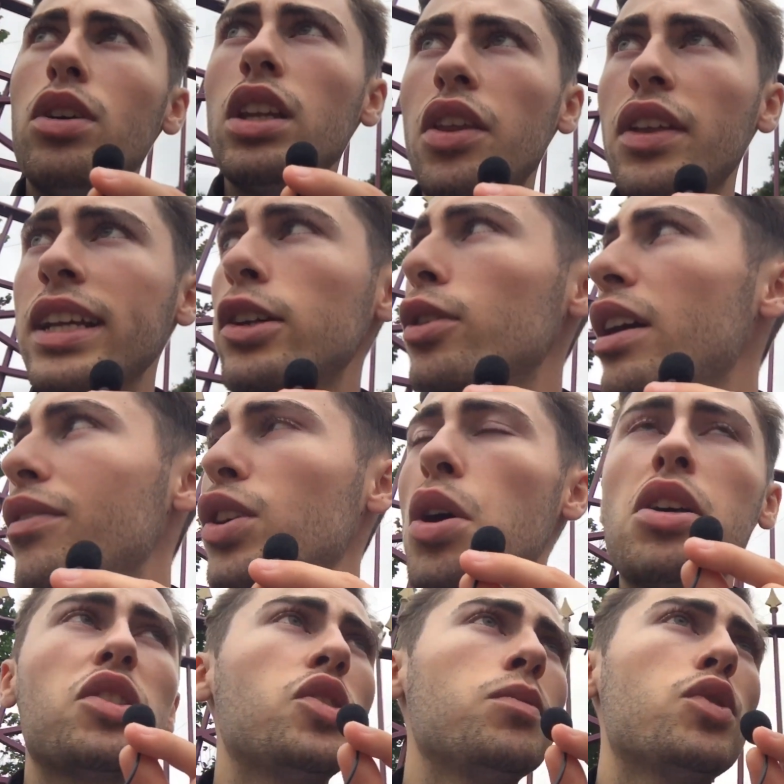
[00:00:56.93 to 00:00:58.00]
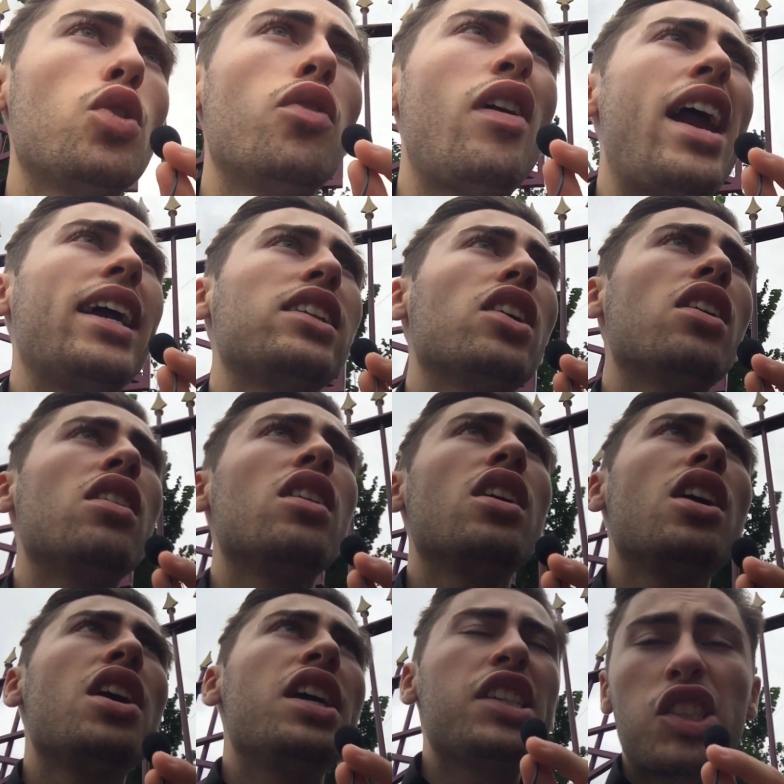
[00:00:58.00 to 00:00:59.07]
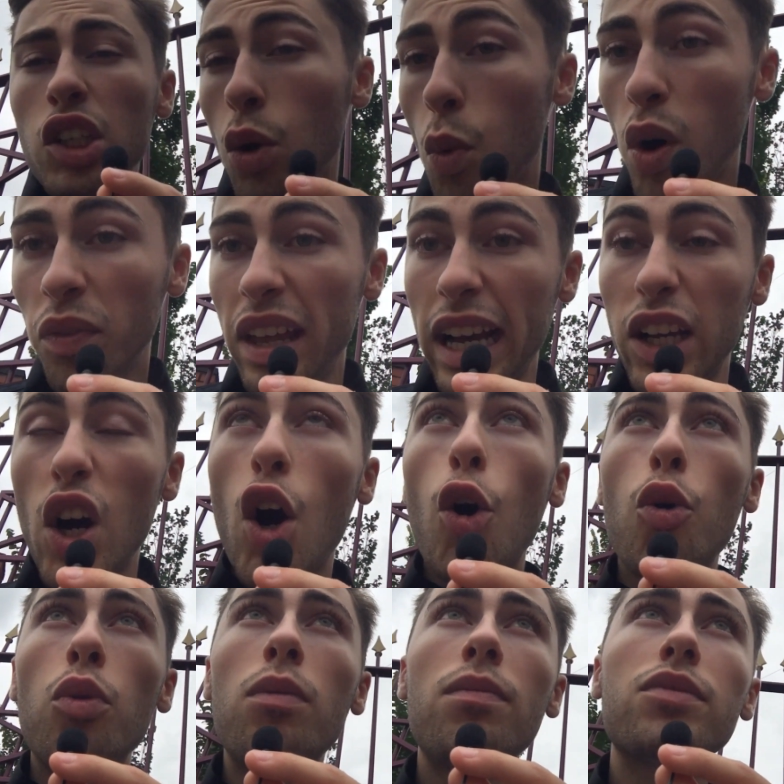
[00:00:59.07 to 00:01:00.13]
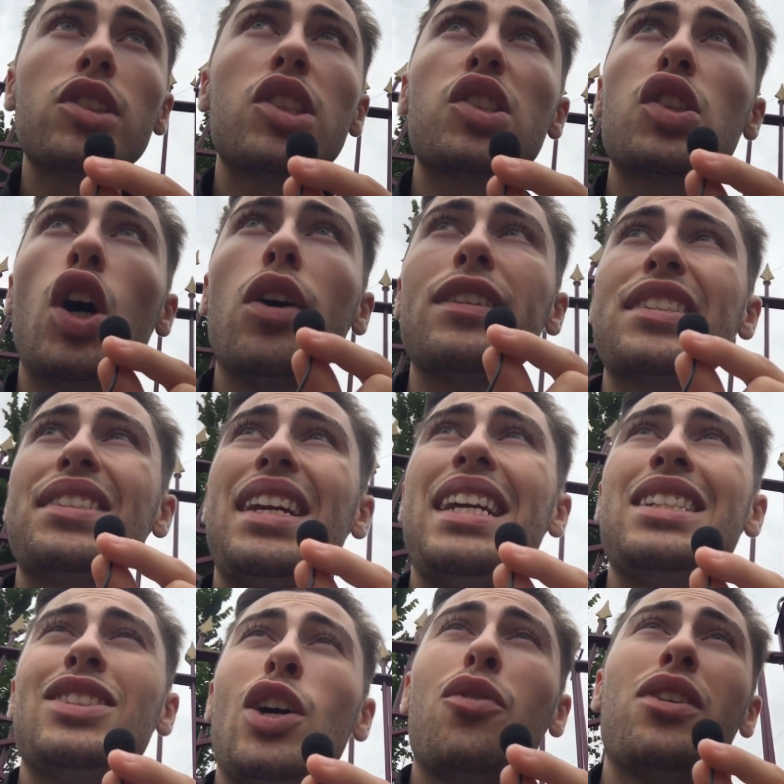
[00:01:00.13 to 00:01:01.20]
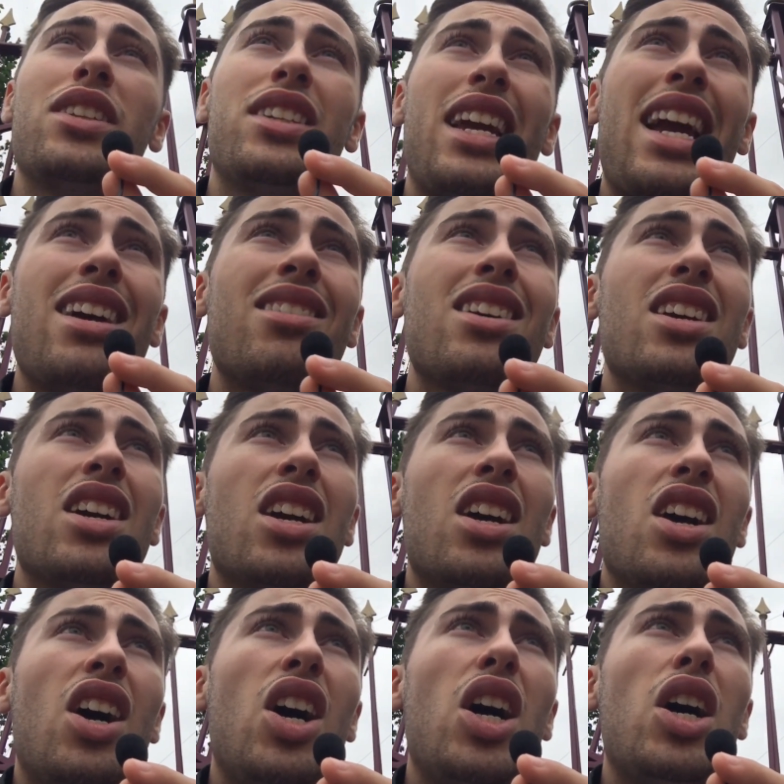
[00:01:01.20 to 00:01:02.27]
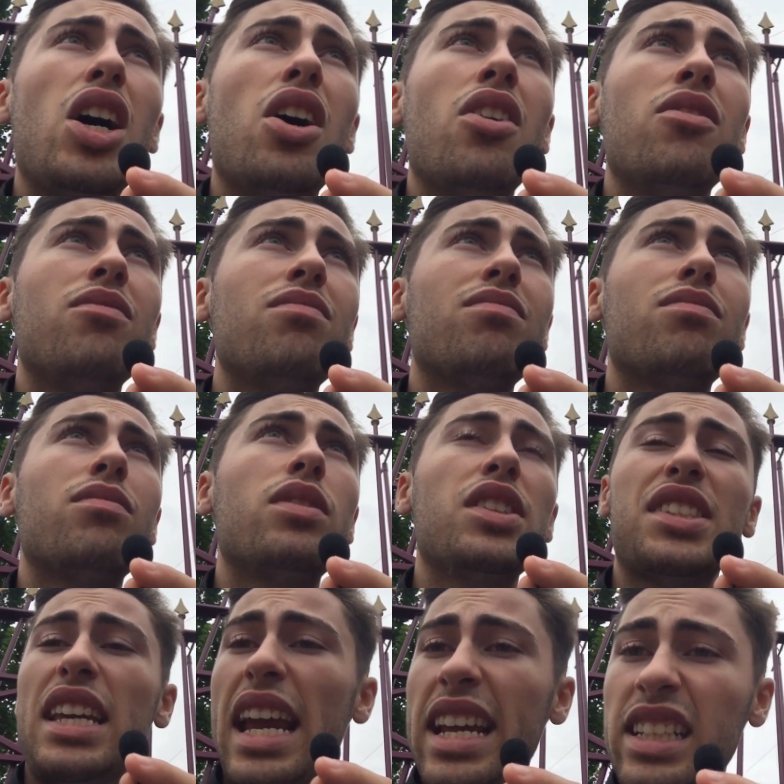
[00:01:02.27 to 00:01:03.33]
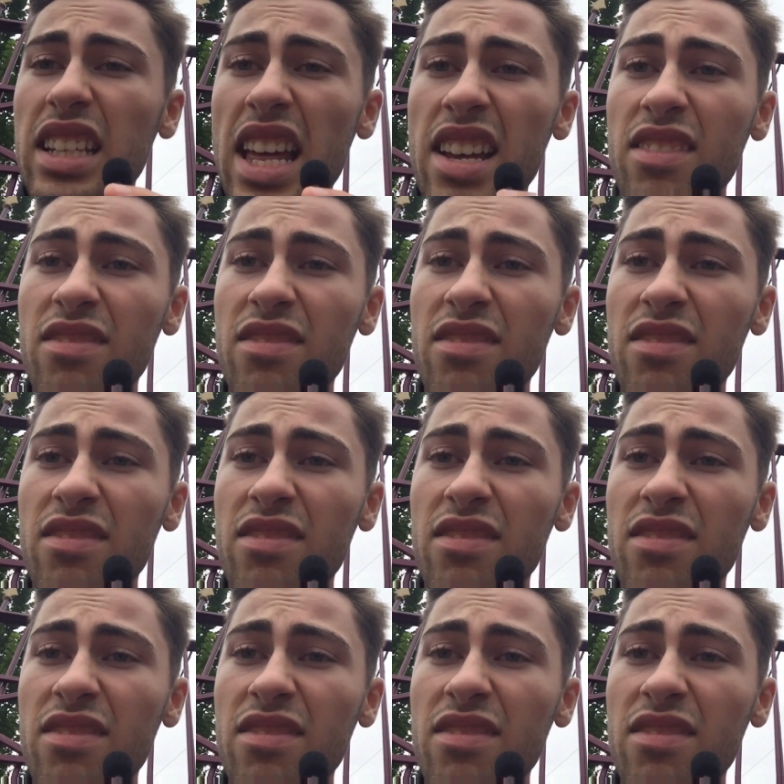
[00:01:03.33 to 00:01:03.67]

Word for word: I think he'll have like some sort of header. He's going to want that goal to start the season off. And yeah, uh, let's get into there.